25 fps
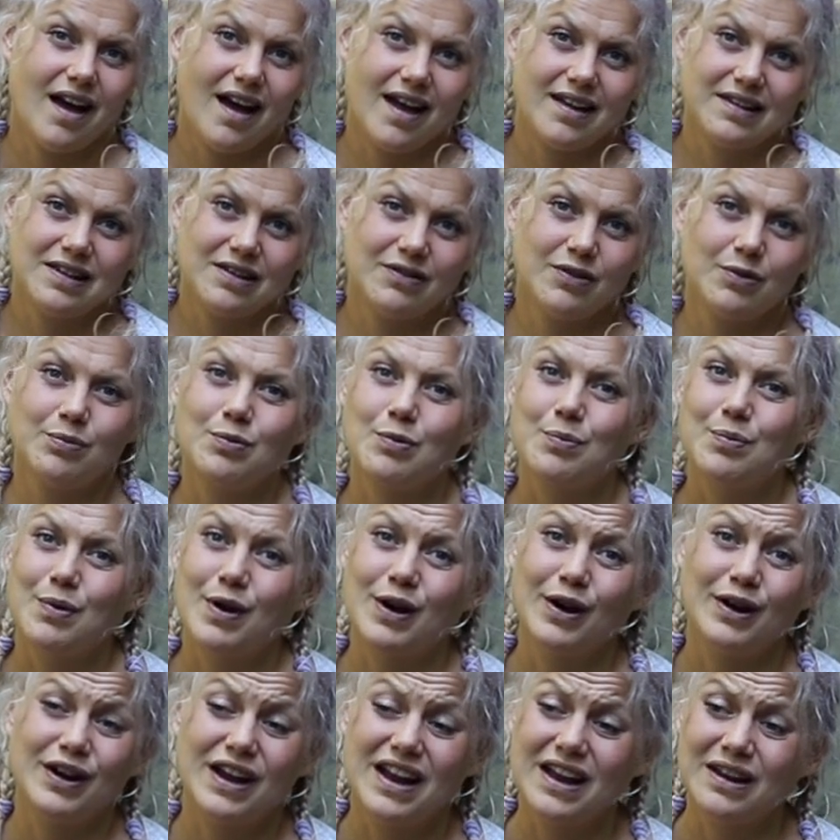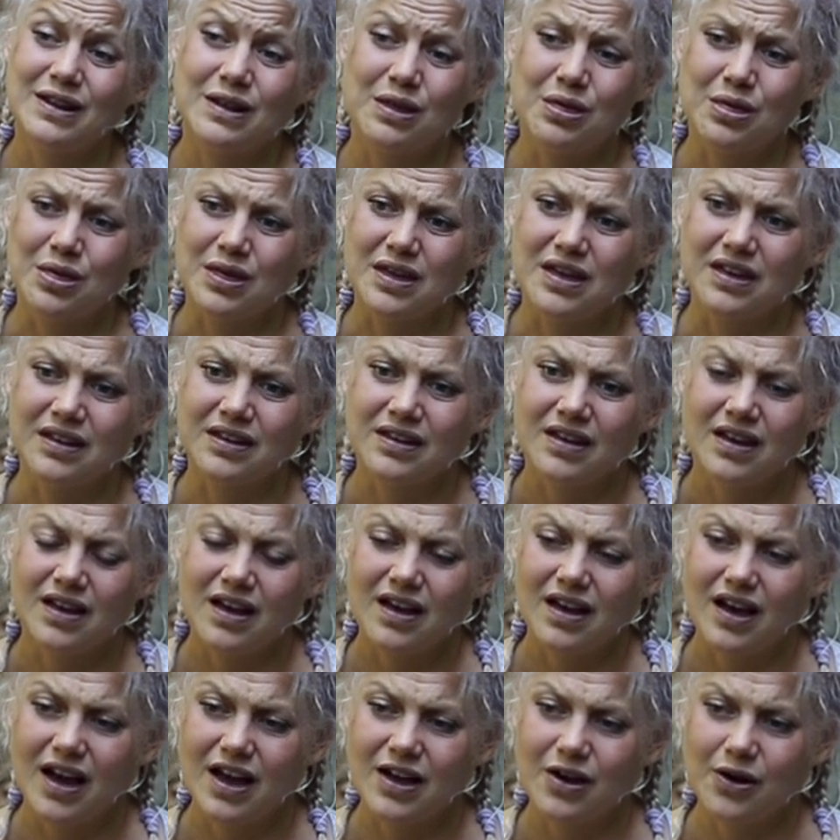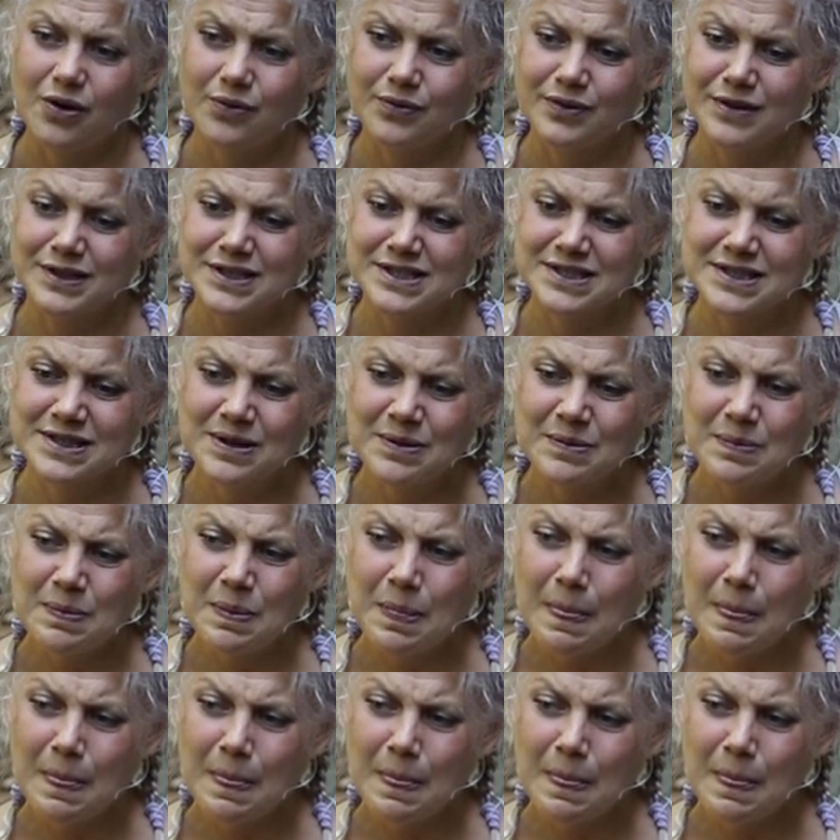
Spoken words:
I never prepare anything. I always